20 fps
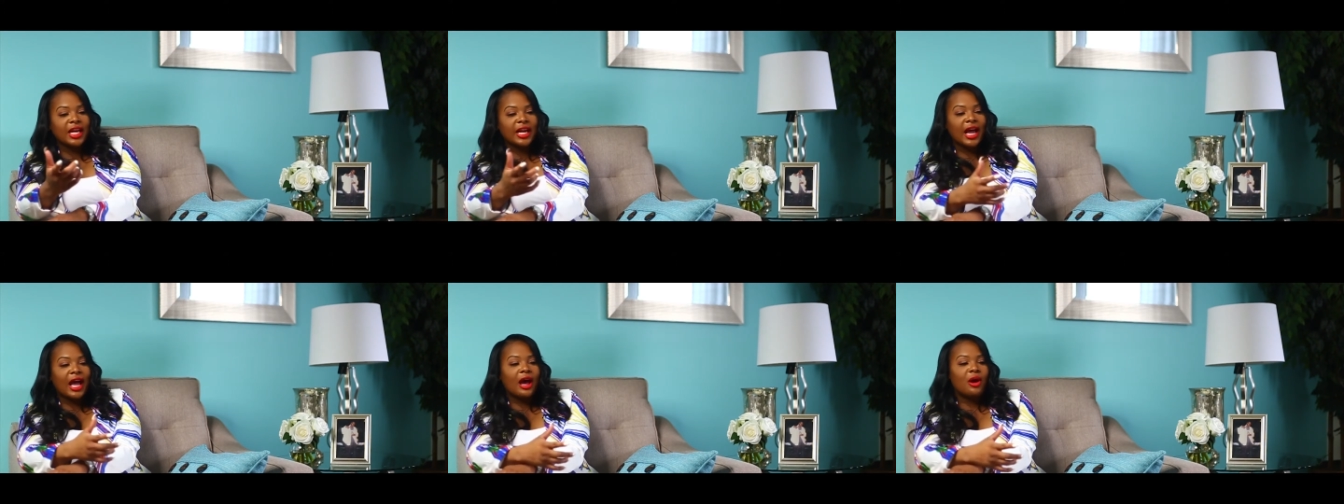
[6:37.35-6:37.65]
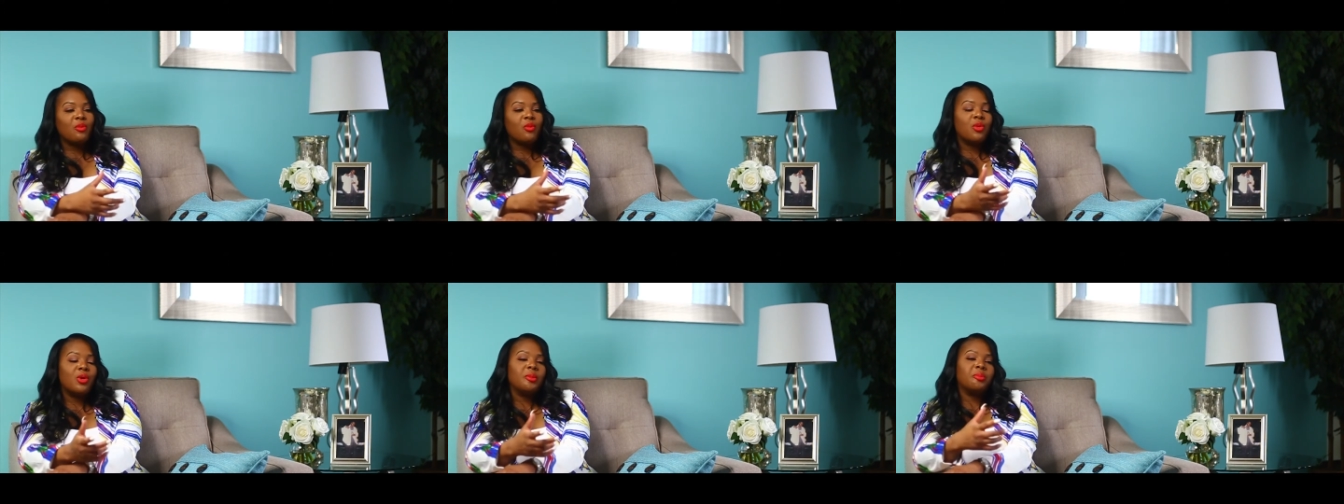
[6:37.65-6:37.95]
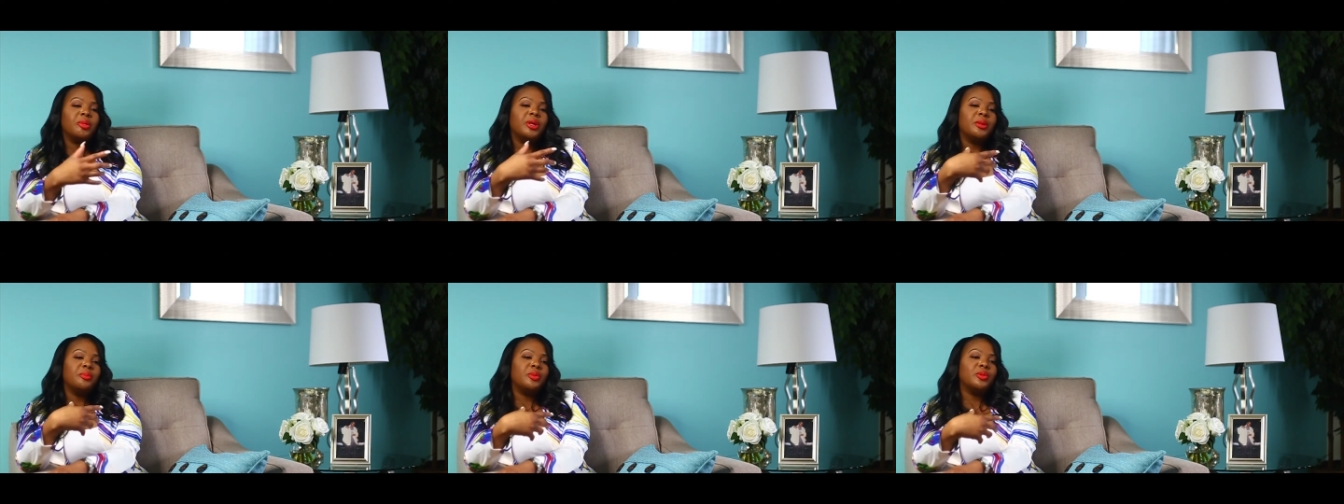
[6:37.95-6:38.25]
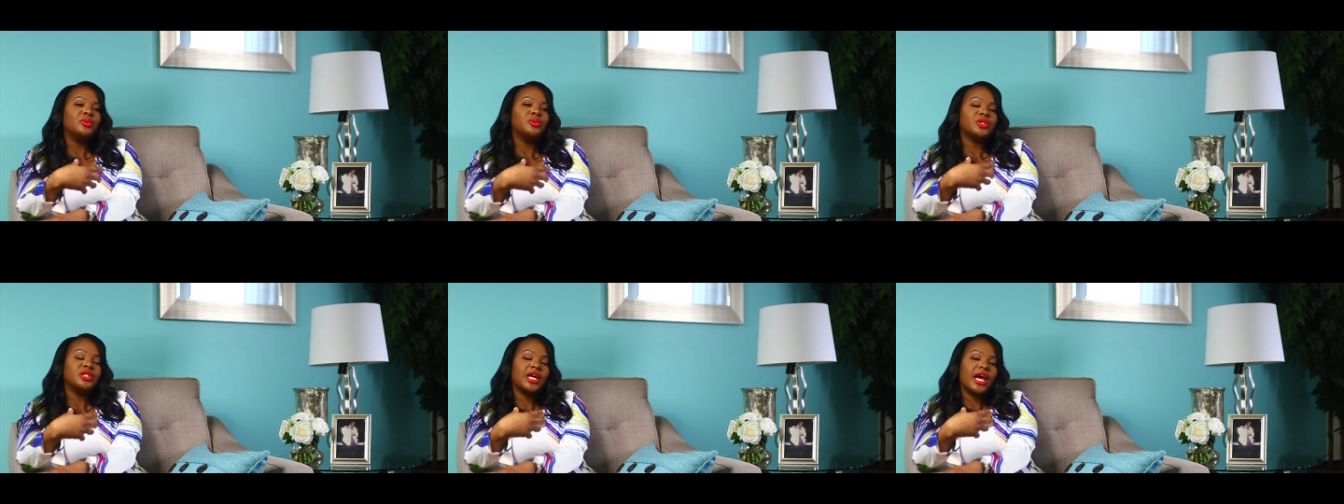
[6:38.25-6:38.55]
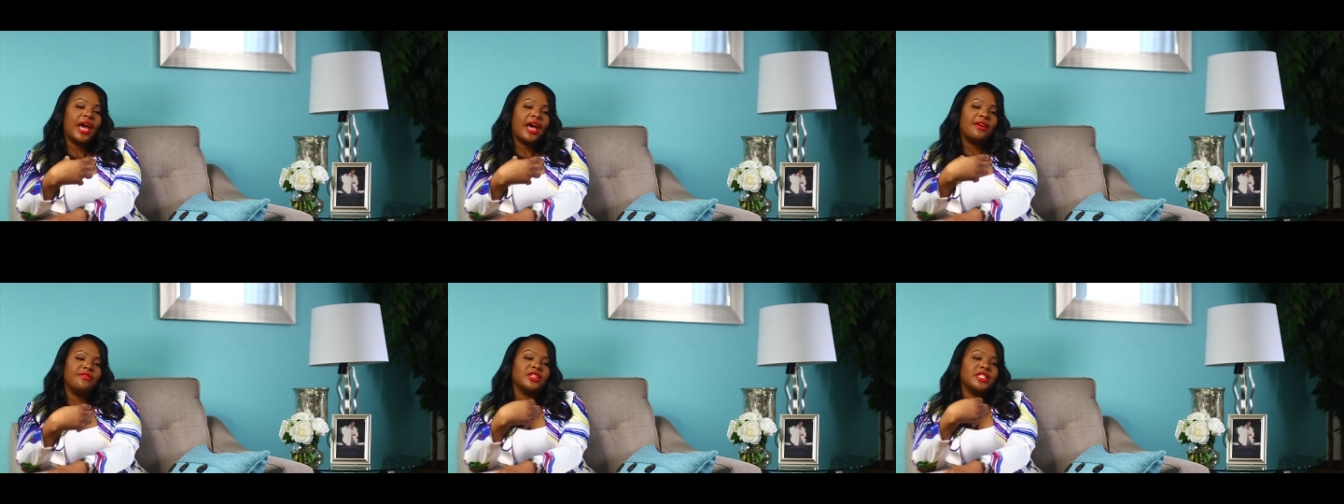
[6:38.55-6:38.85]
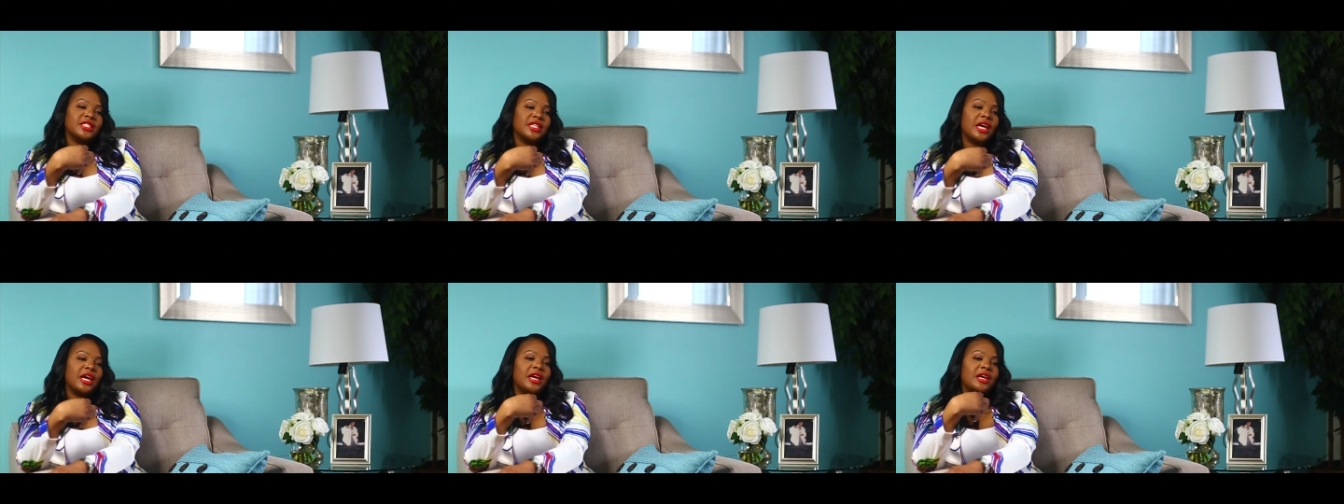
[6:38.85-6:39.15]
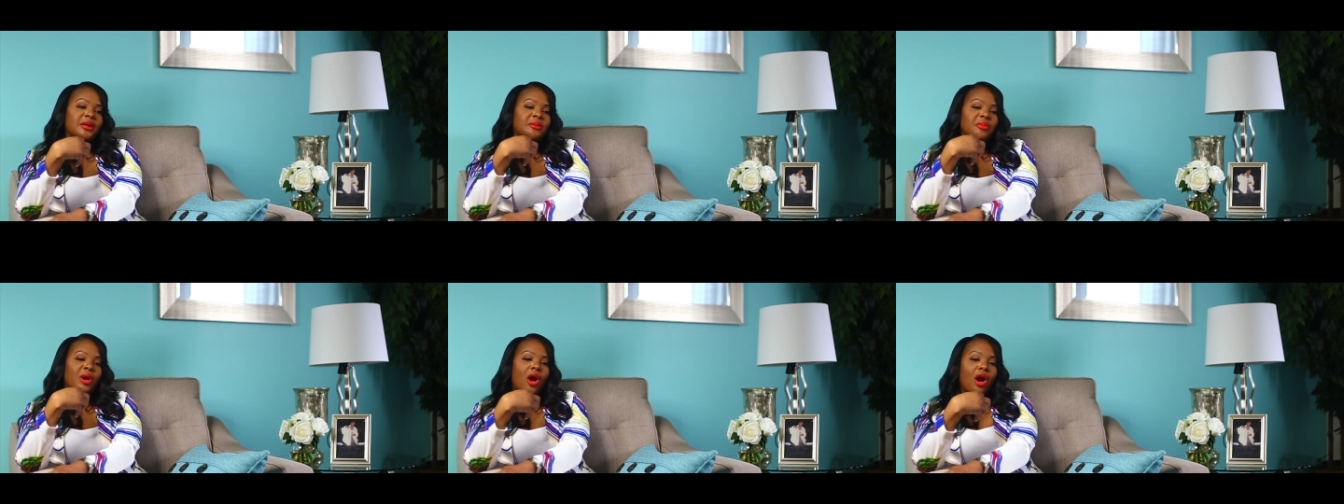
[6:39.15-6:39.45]
like, I want people to have the
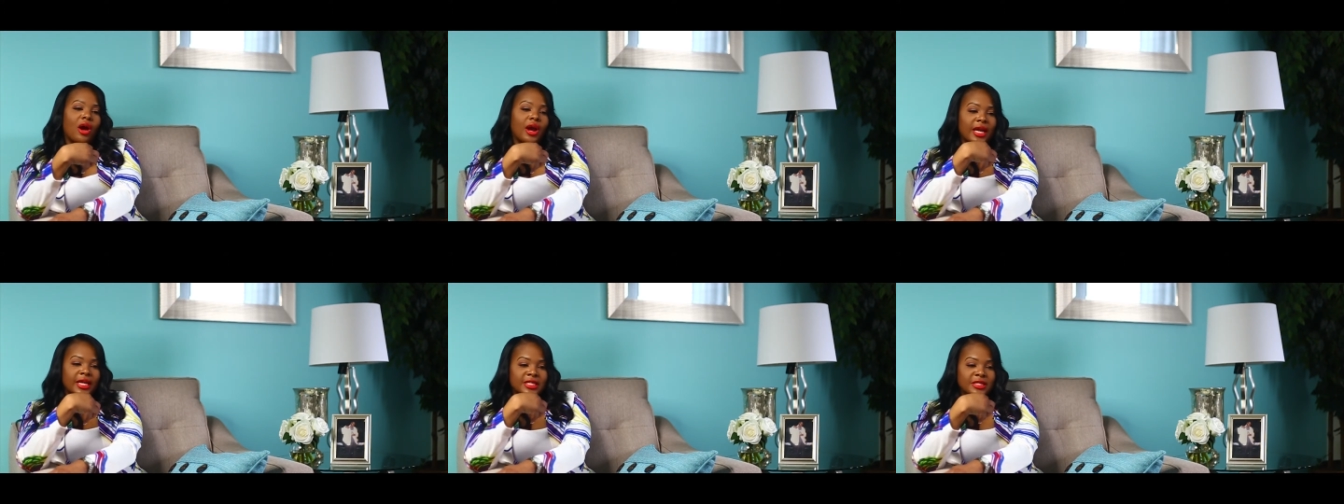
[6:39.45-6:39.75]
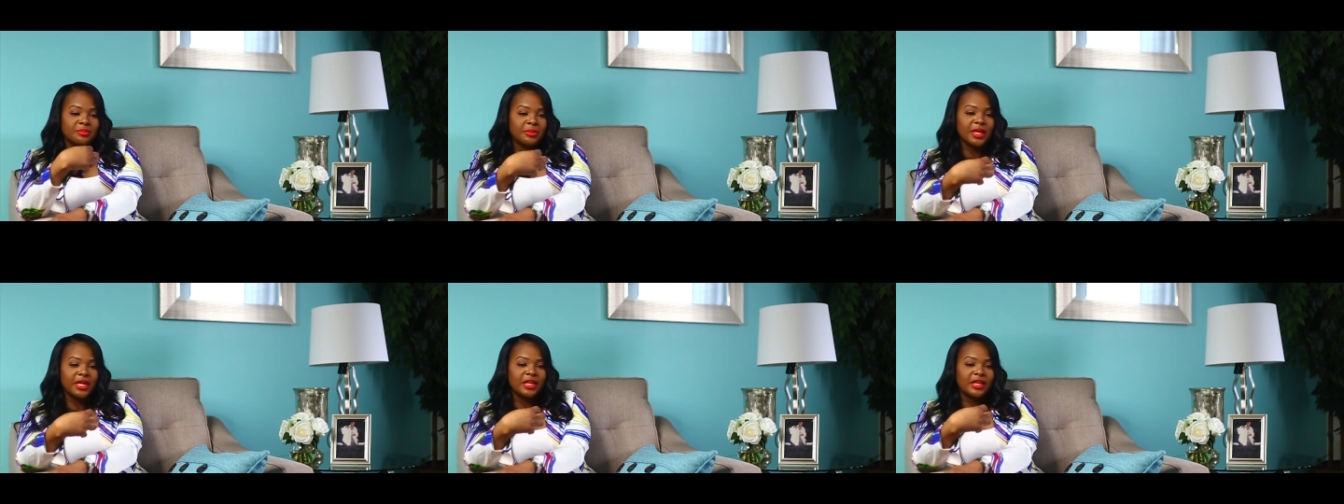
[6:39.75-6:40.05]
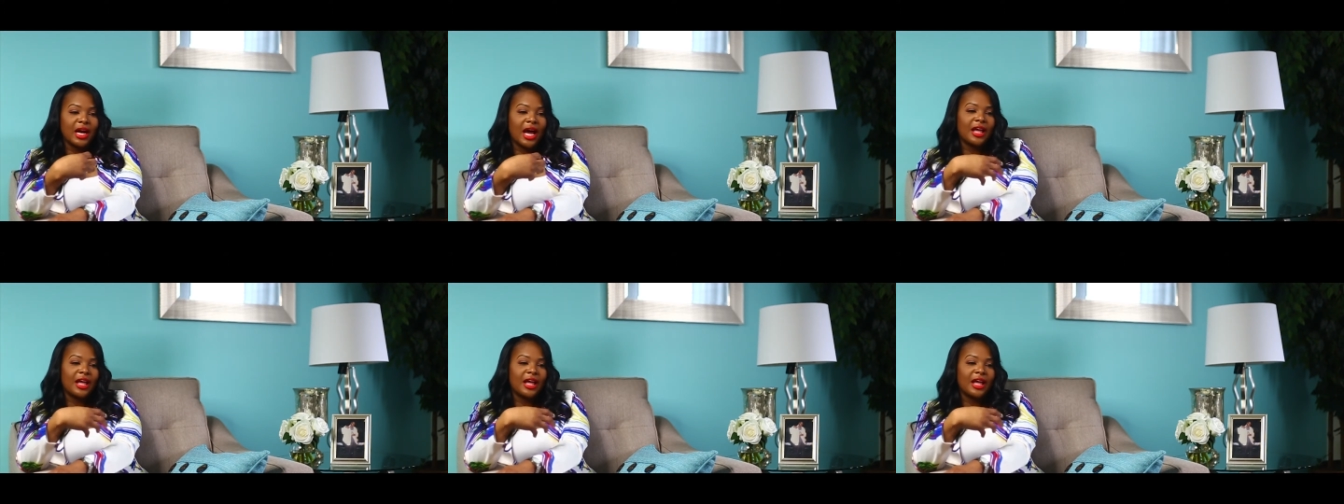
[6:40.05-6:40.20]
same heart as me.